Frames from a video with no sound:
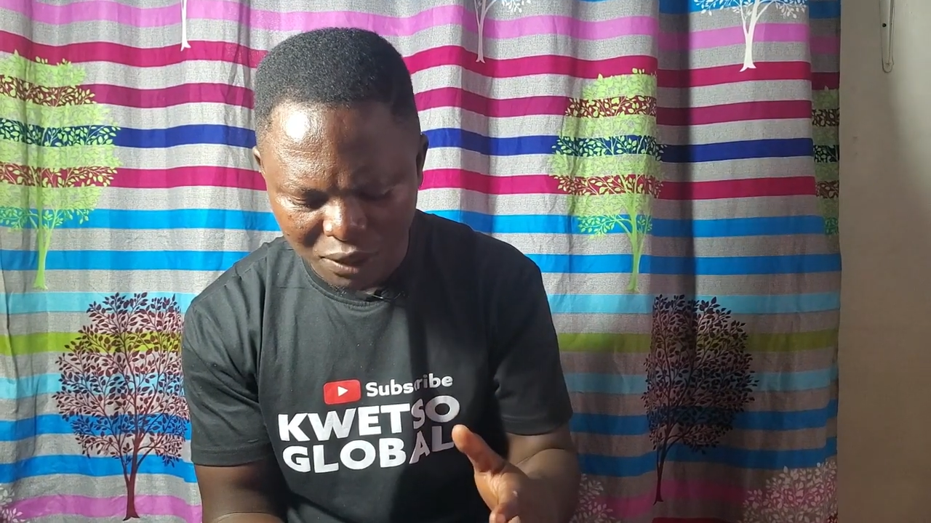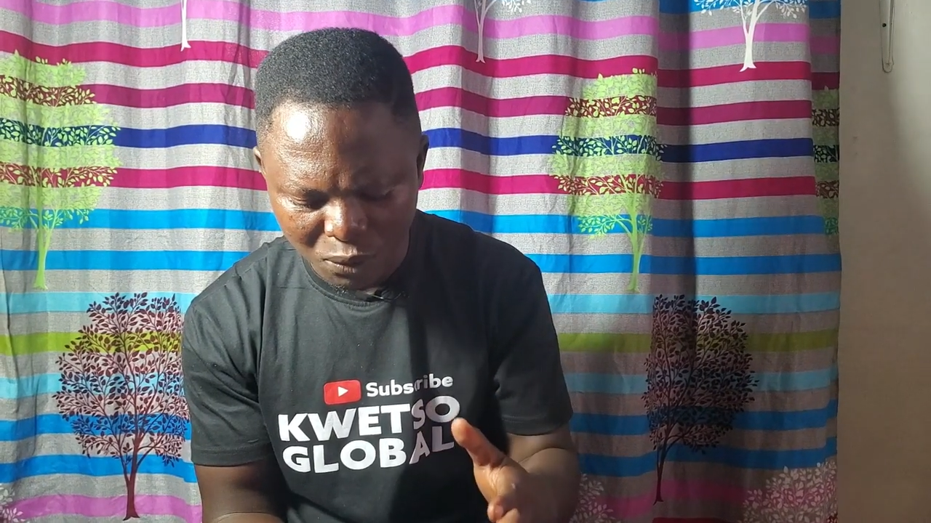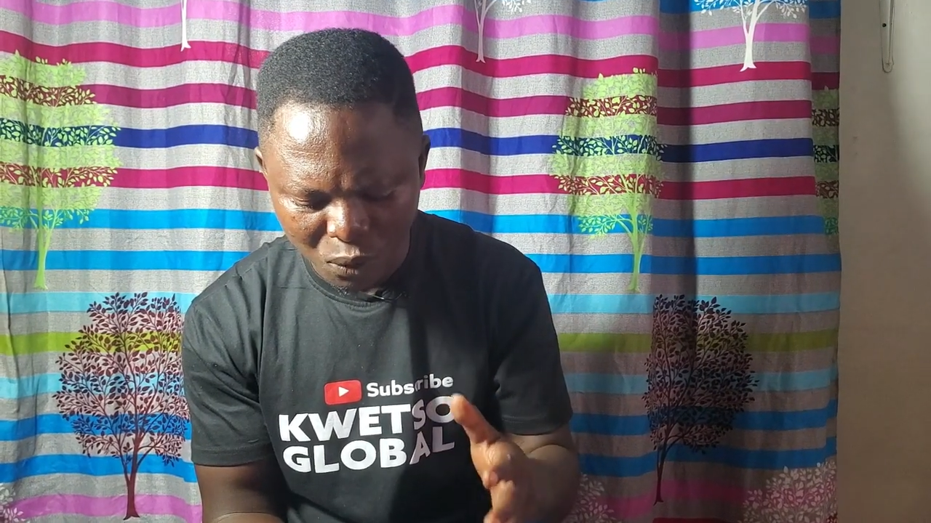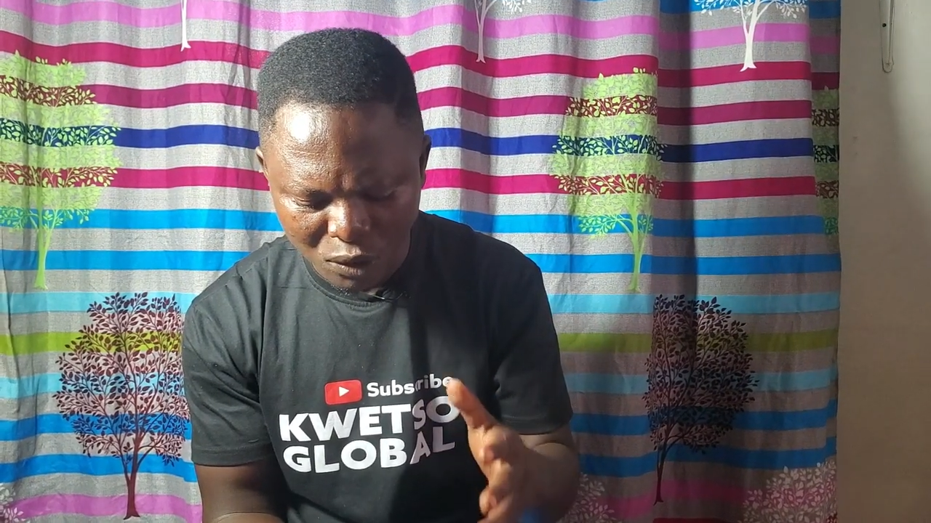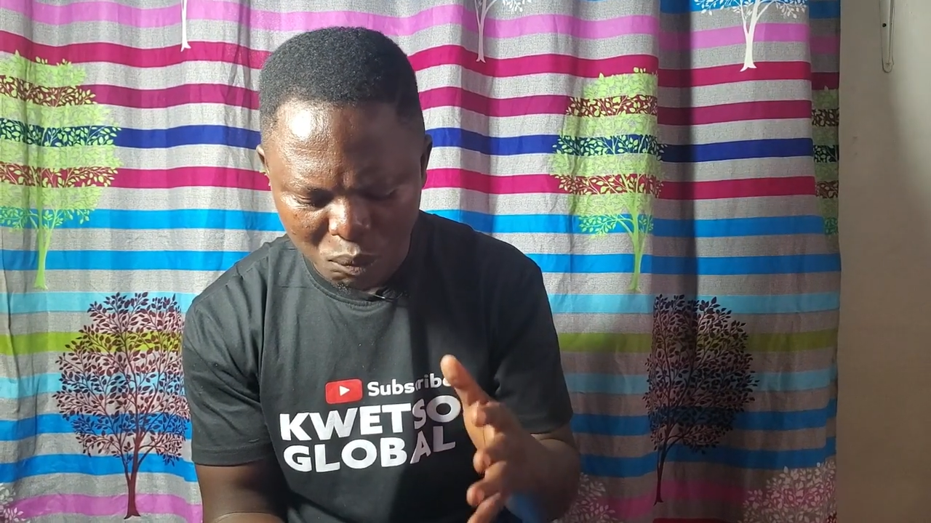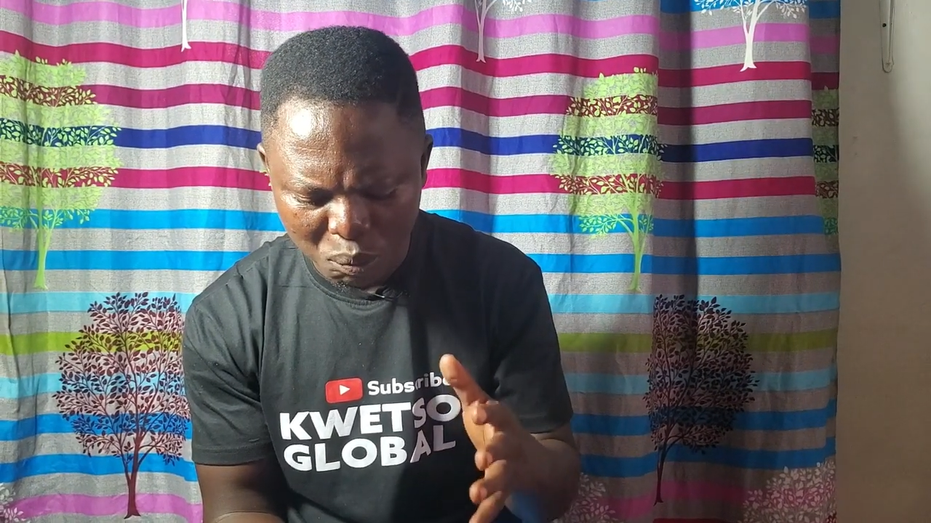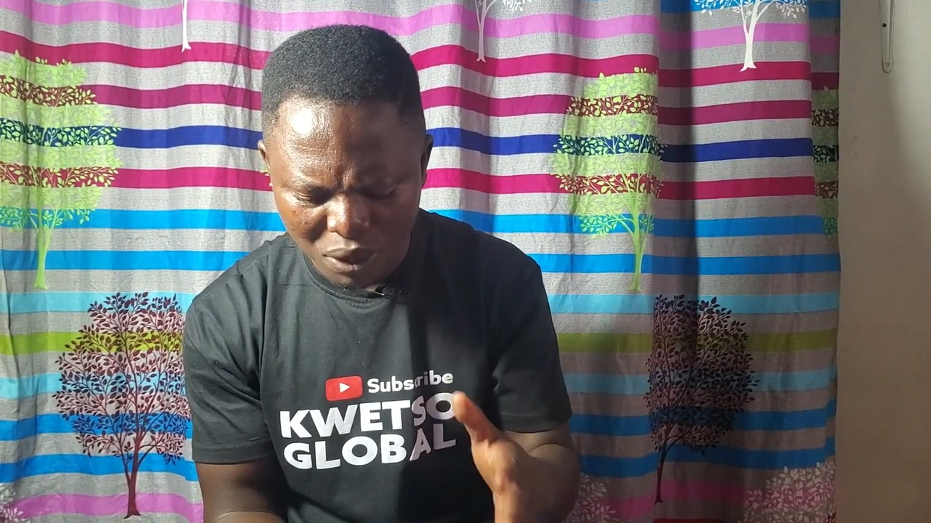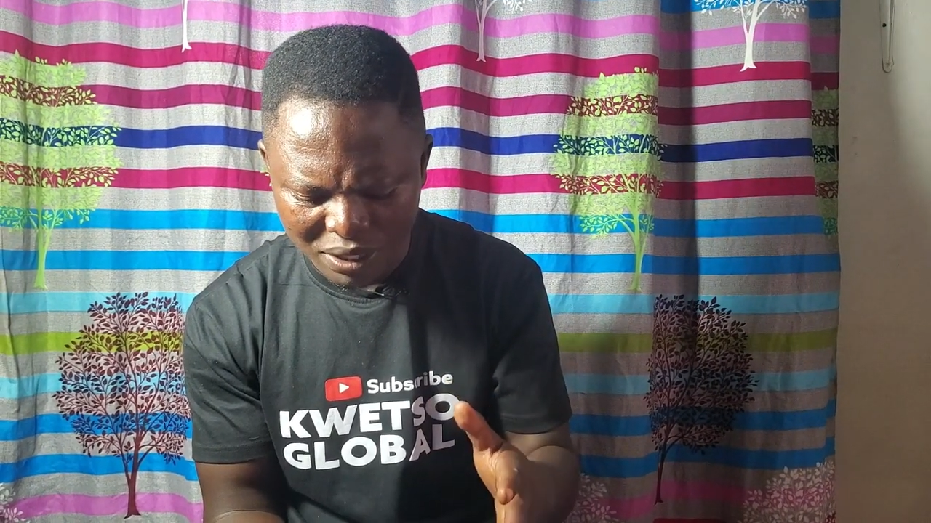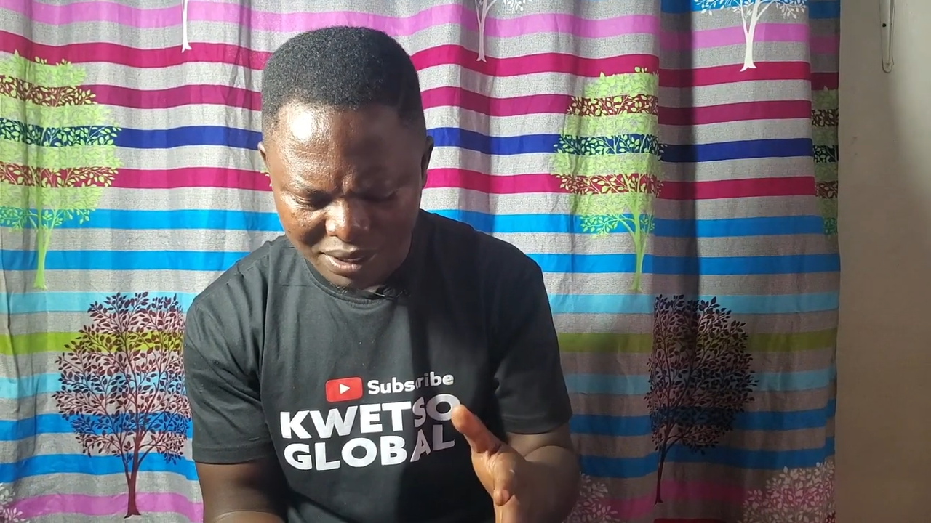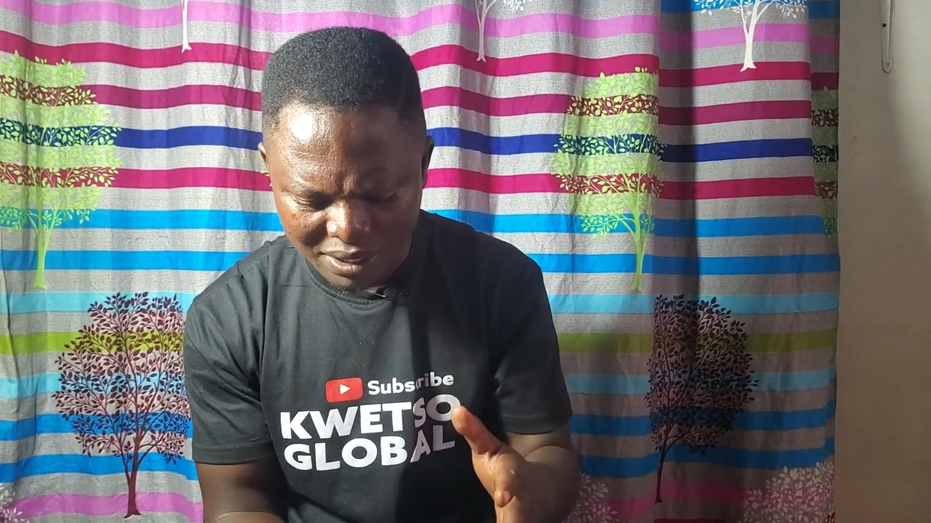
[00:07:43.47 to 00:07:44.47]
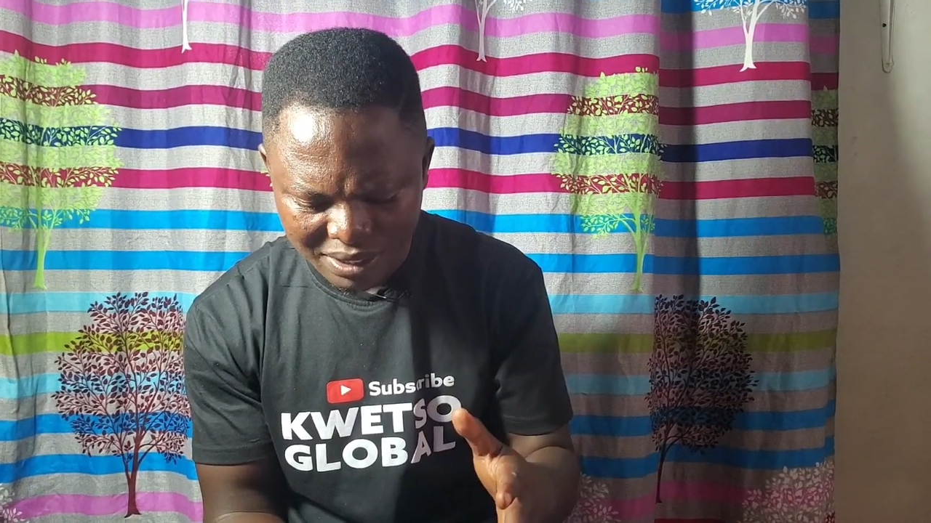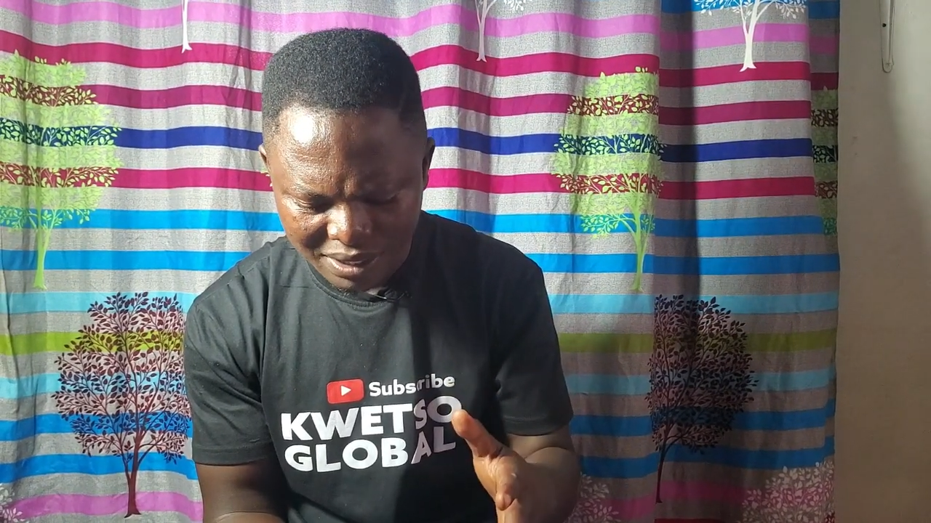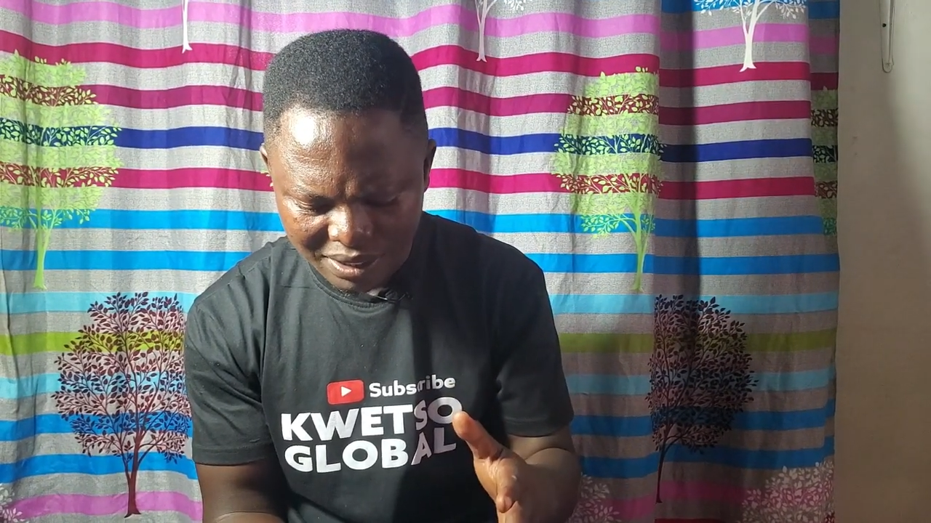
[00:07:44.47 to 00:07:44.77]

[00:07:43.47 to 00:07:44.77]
at what point.